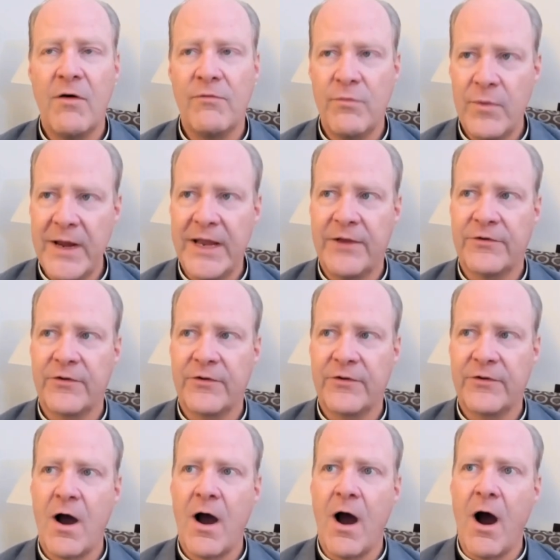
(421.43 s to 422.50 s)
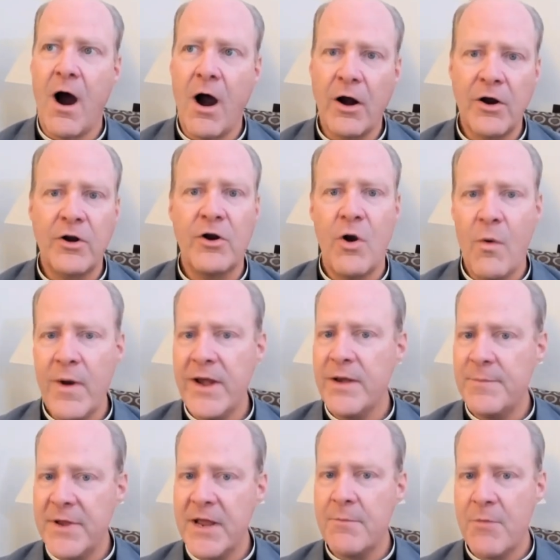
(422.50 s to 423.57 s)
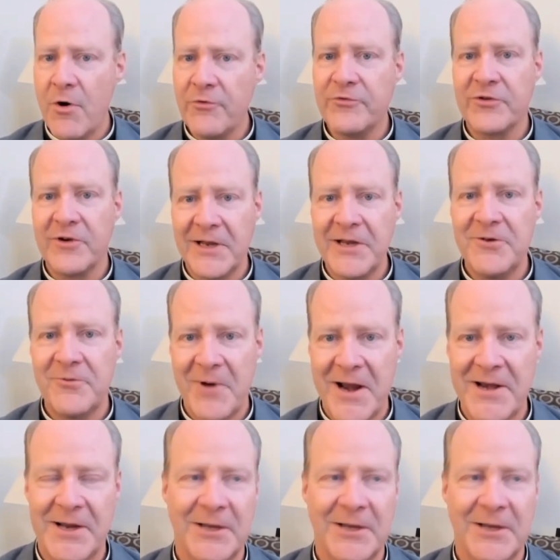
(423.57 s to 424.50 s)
weeks are going to be emotionally draining.